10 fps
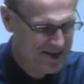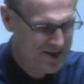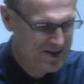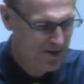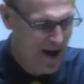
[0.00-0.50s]

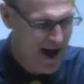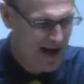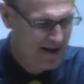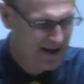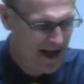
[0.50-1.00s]
is the
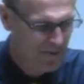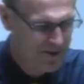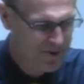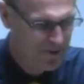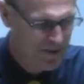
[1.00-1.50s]
writing that
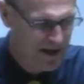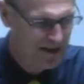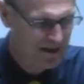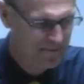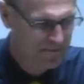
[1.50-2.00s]
was
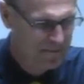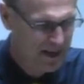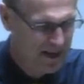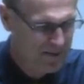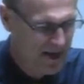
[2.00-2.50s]
written,
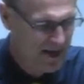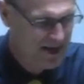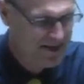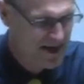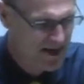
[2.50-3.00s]
Mene,
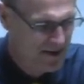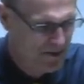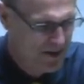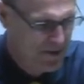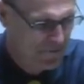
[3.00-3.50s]
Mene,
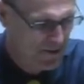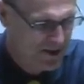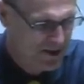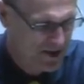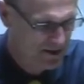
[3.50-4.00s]
Tekel, you
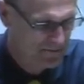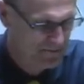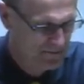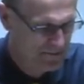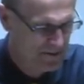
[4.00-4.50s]
farson.
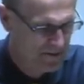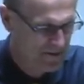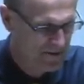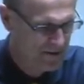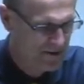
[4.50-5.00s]

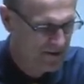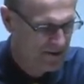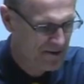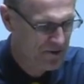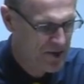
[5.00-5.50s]

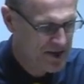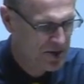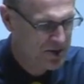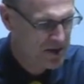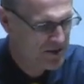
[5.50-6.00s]
This
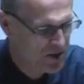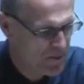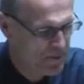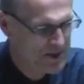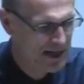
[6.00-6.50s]
is
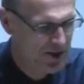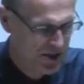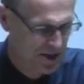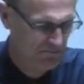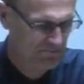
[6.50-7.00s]

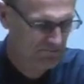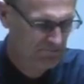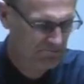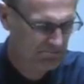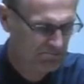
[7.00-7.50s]
interpretation.
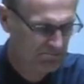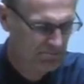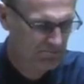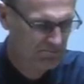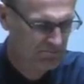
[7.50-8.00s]

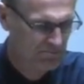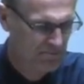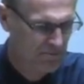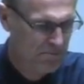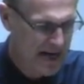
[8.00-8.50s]

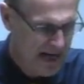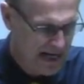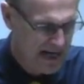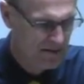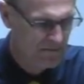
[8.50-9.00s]

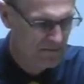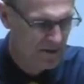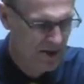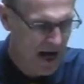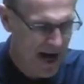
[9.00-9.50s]
Mene,
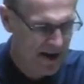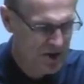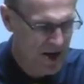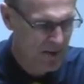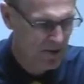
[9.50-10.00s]
God
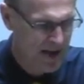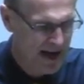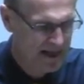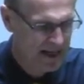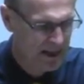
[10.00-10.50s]
has numbered
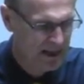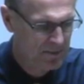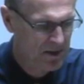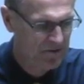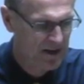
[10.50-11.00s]
thy kingdom
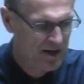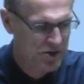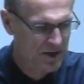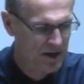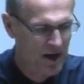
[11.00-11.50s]
and
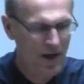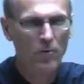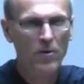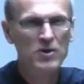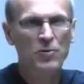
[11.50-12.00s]
finished it. In other
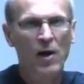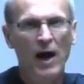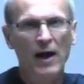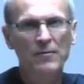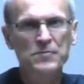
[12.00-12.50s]
words, what?